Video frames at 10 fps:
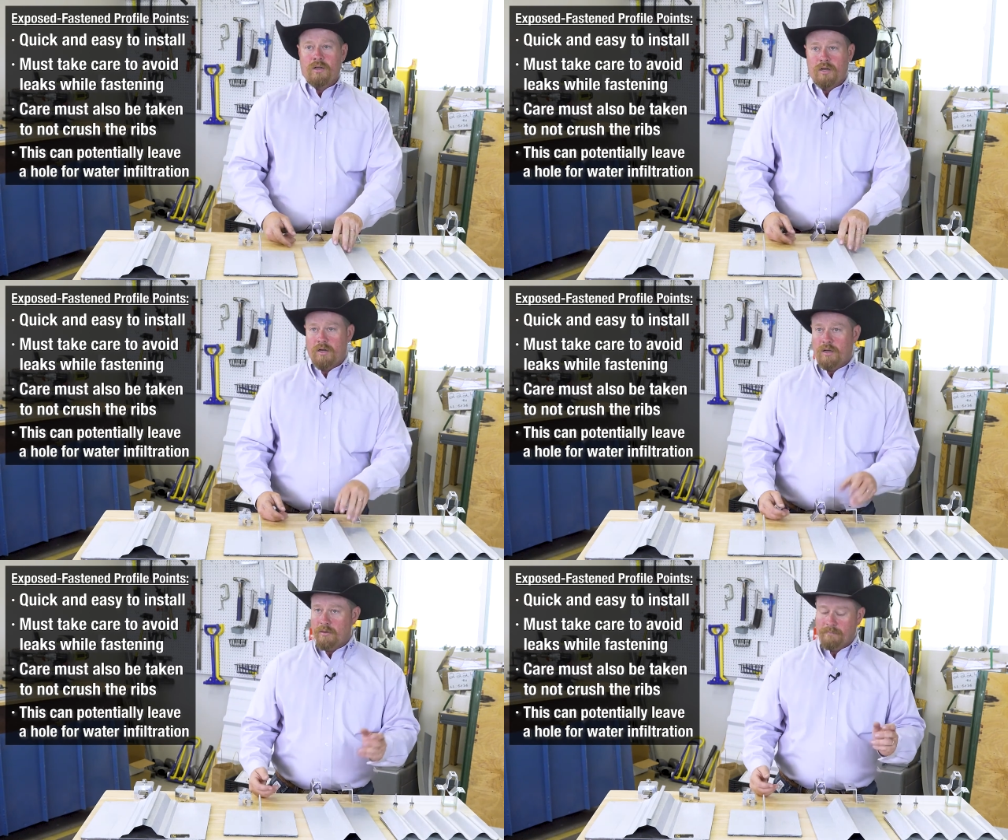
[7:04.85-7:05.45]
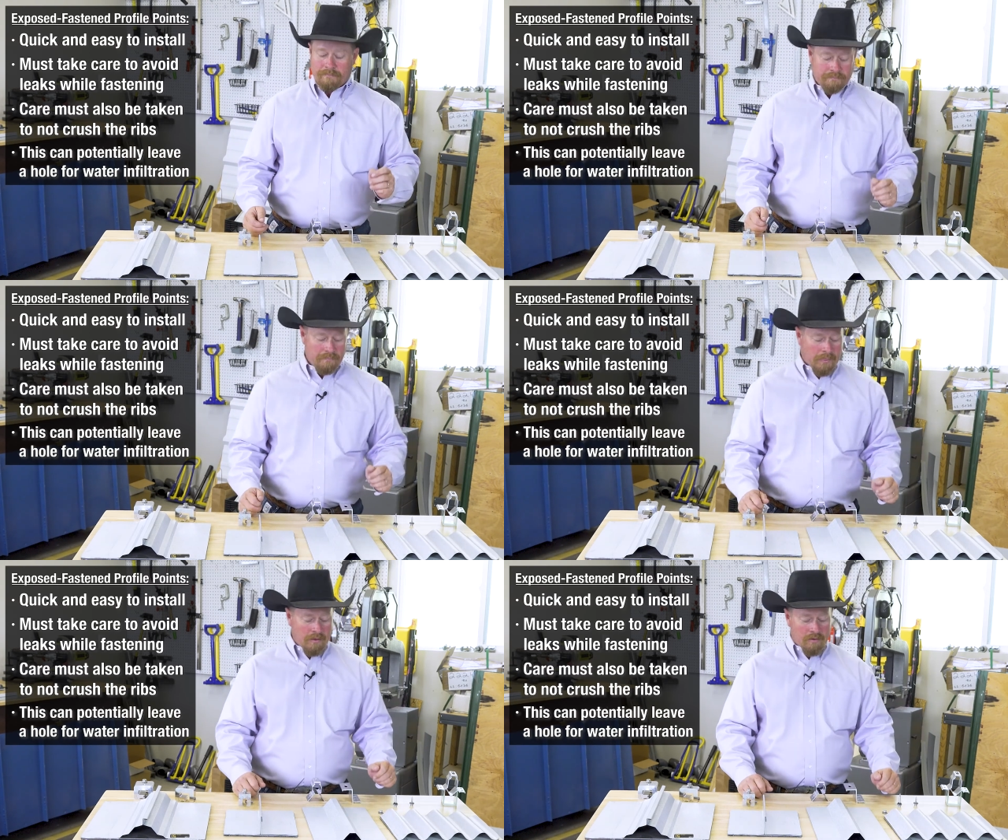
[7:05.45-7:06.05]
Um,
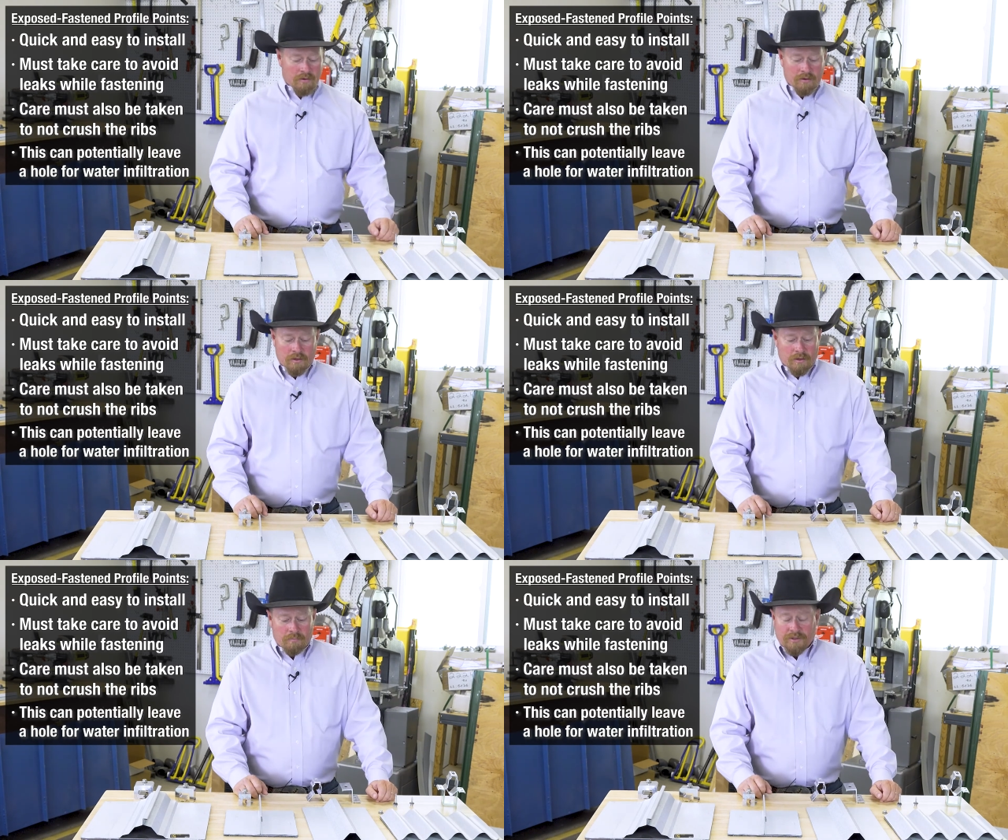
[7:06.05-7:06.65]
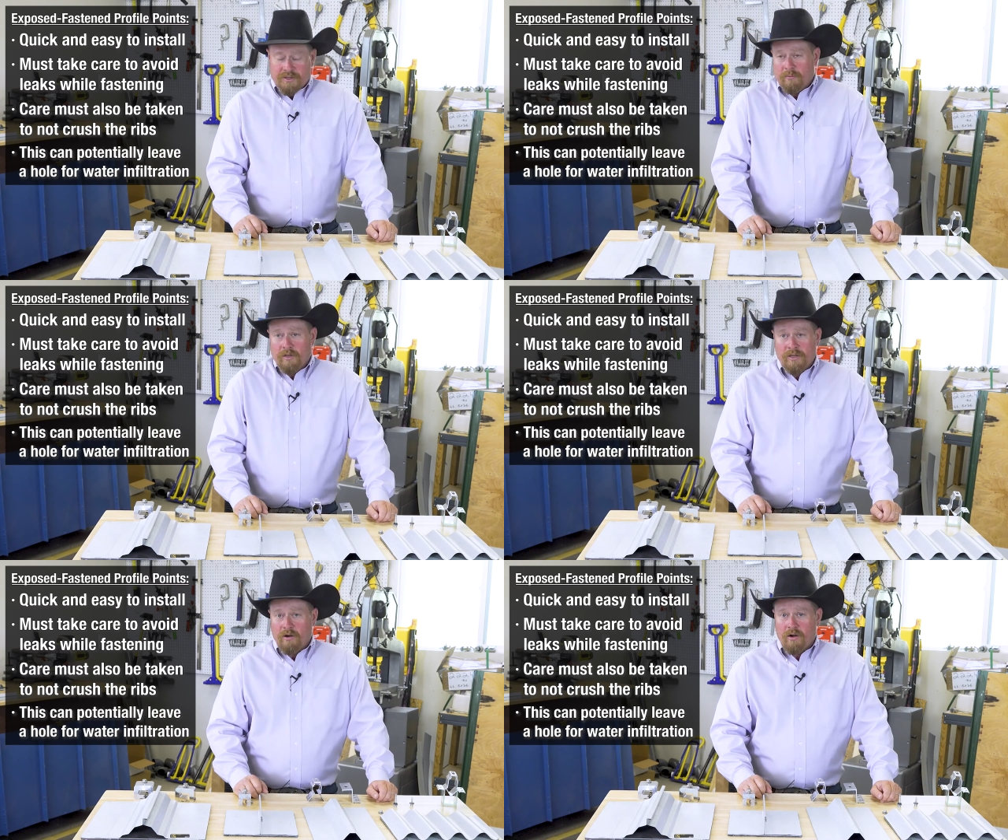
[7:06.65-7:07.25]
but they
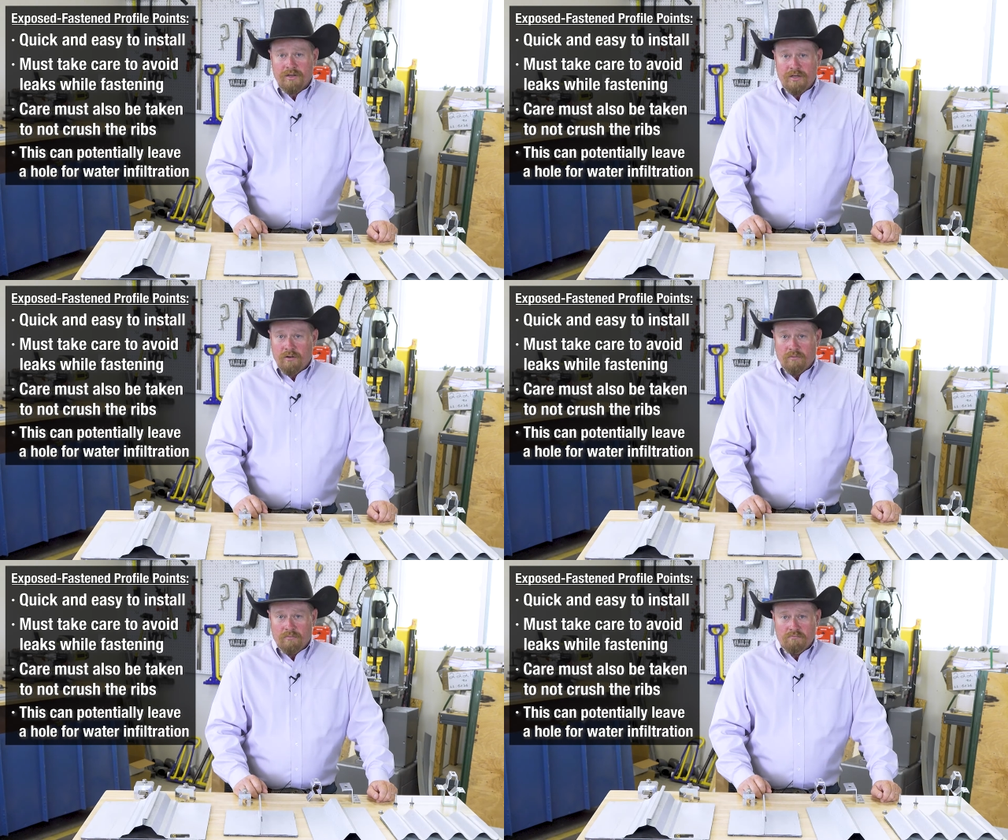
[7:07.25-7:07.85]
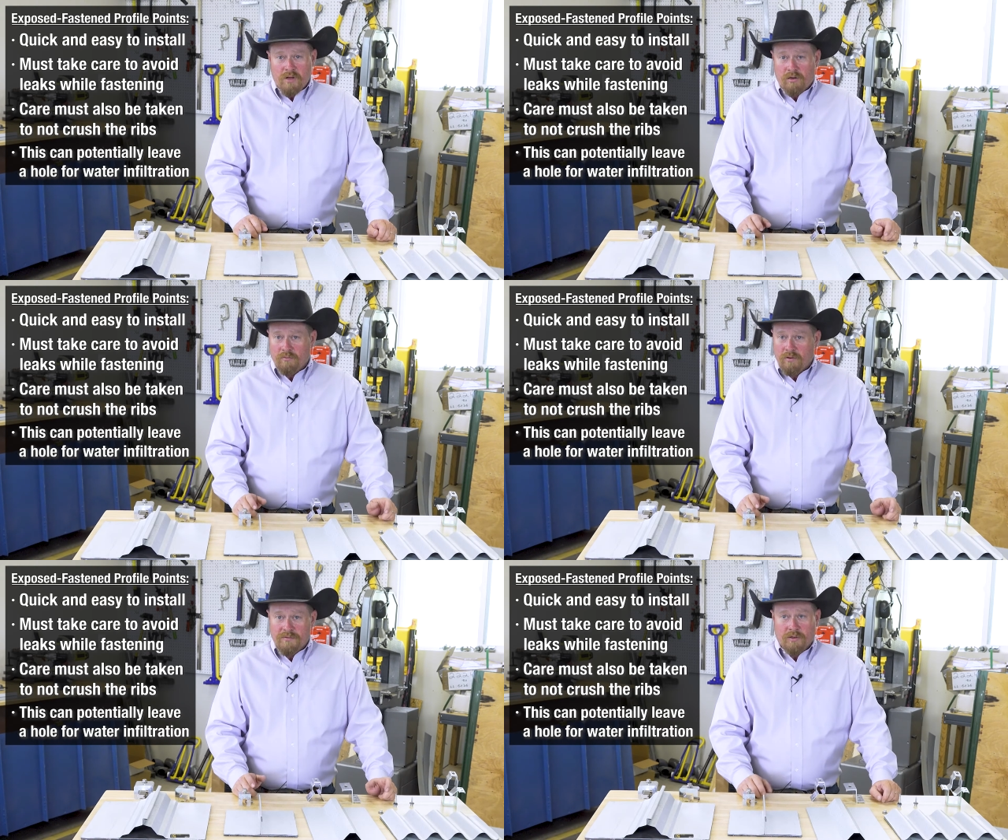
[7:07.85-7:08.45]
really are, you know, metal
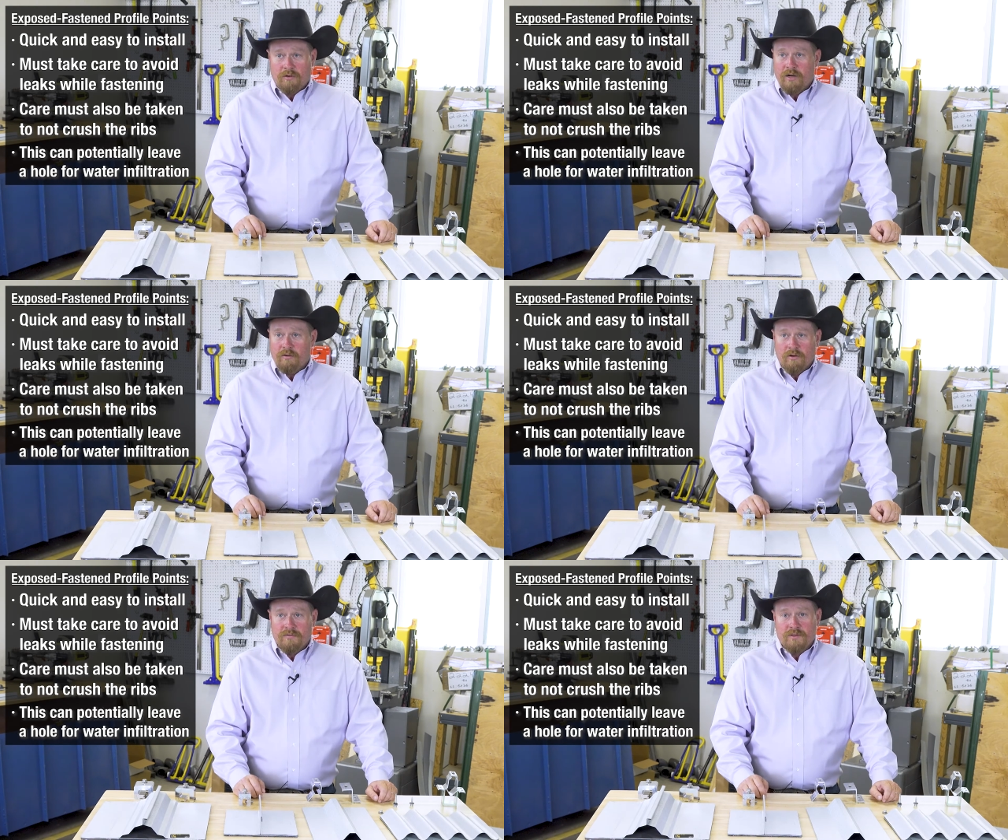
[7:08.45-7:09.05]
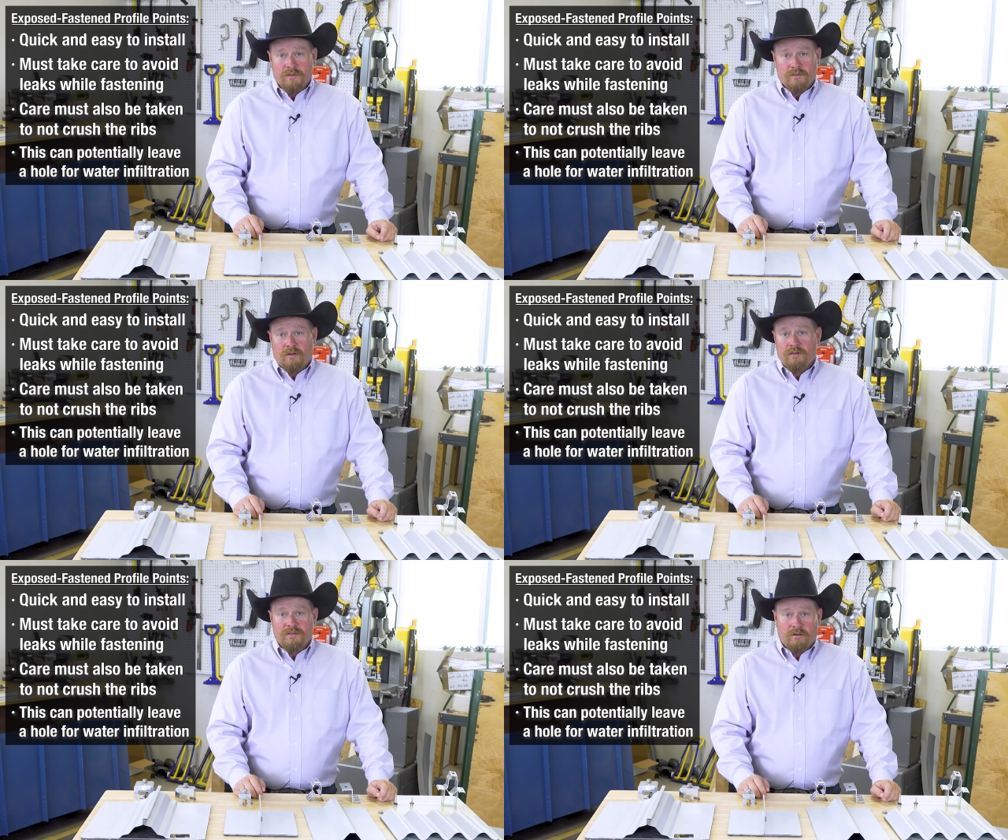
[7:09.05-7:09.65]
roofs are great roofs, and as
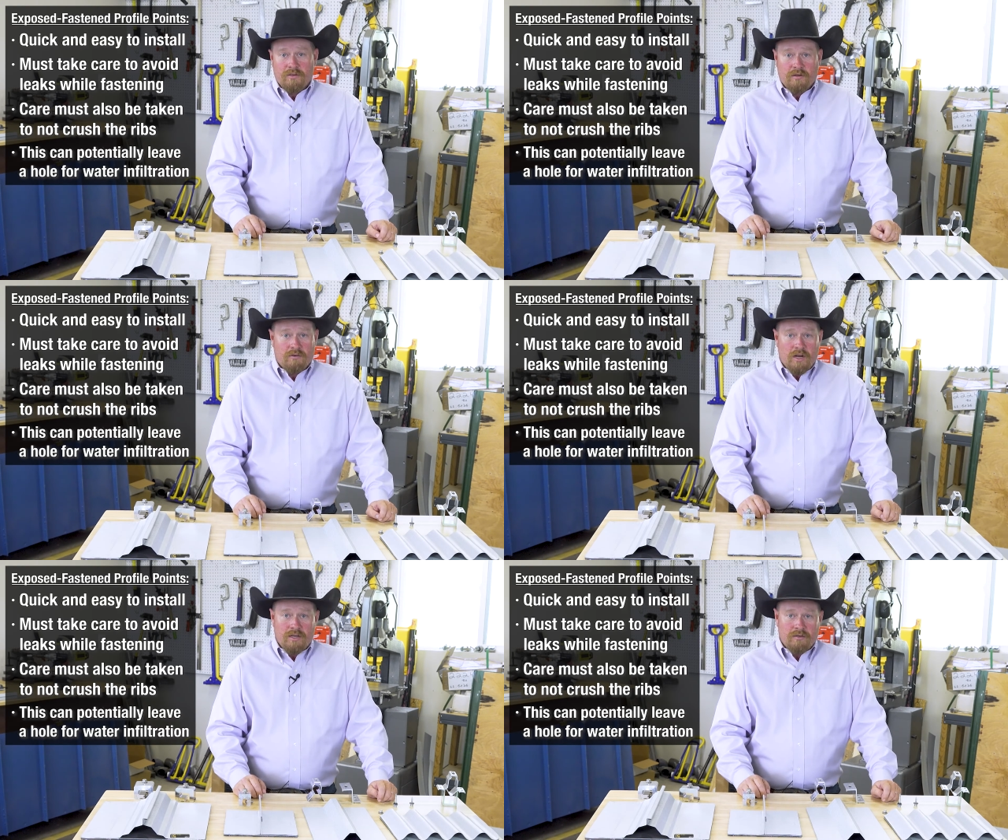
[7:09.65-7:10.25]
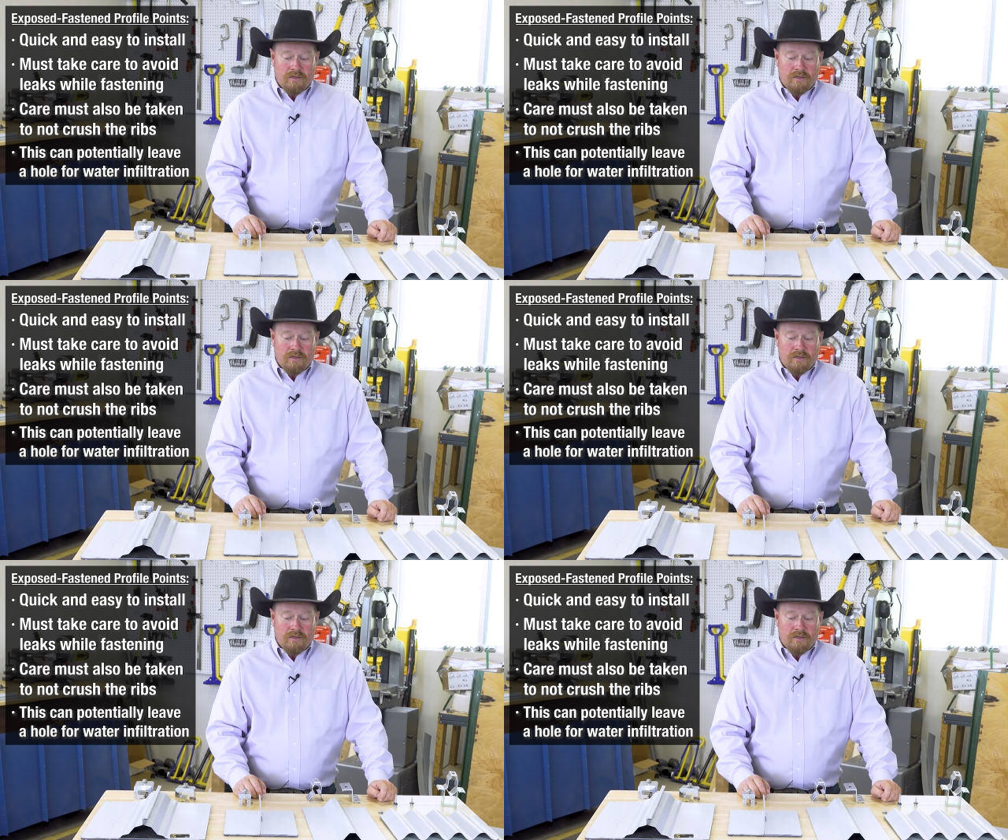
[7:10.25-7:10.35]
long as they're done right,